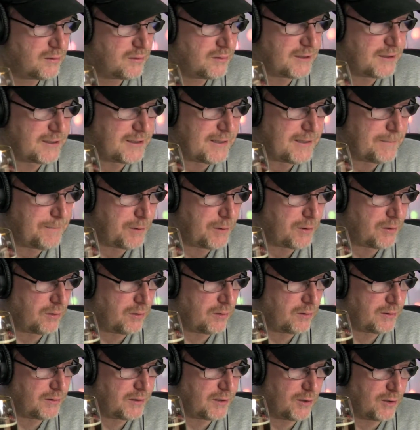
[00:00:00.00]
The
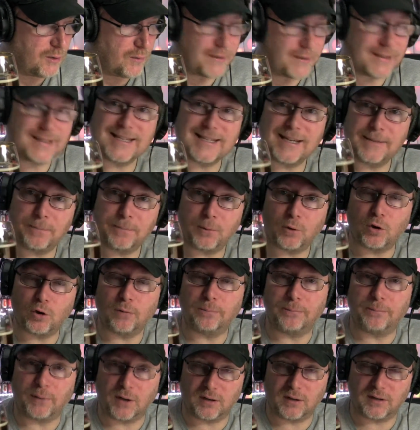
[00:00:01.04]
typical, you know, the typical
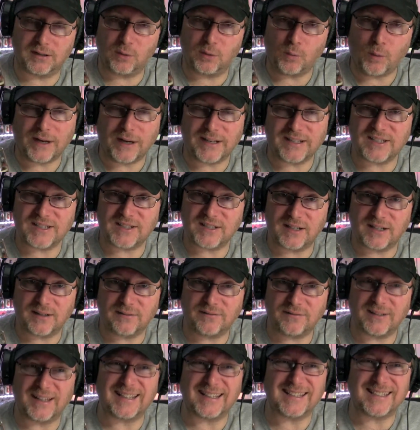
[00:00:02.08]
barley wine
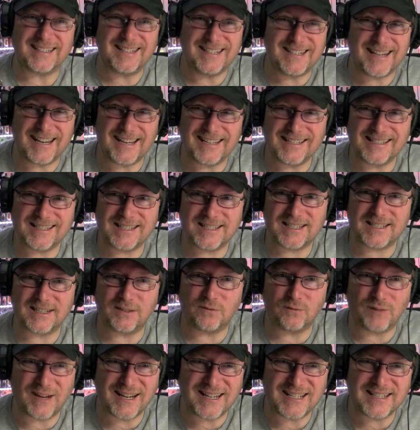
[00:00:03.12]
stuff like dates
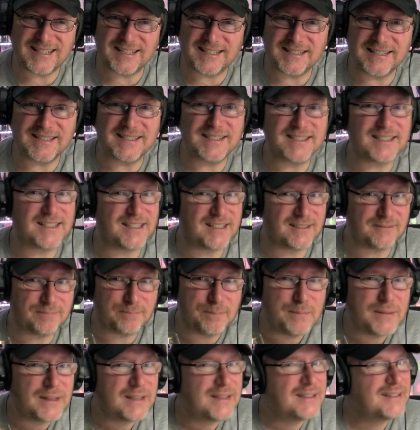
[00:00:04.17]
and raisins, and
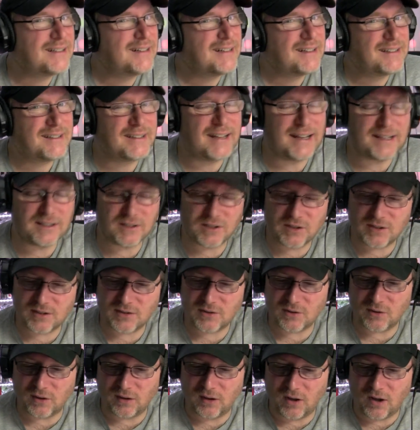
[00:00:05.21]

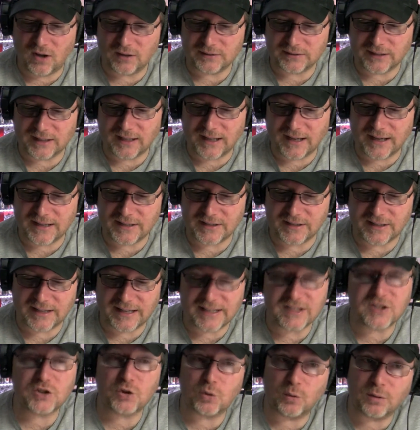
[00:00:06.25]
that's along the lines of
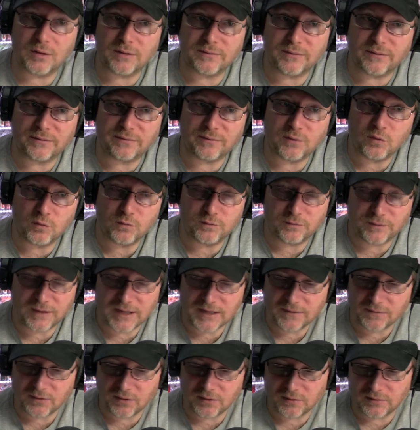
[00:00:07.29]
that sort of fruit
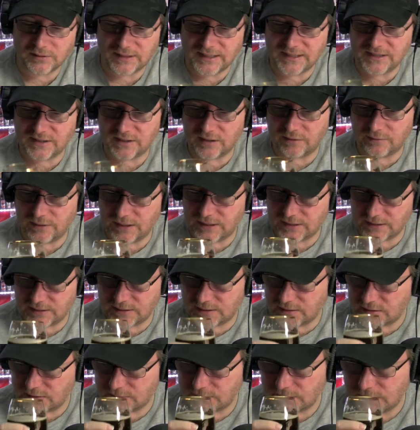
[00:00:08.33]
flavor, dates and
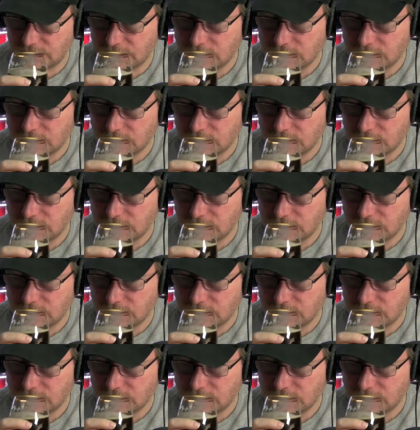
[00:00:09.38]
raisins.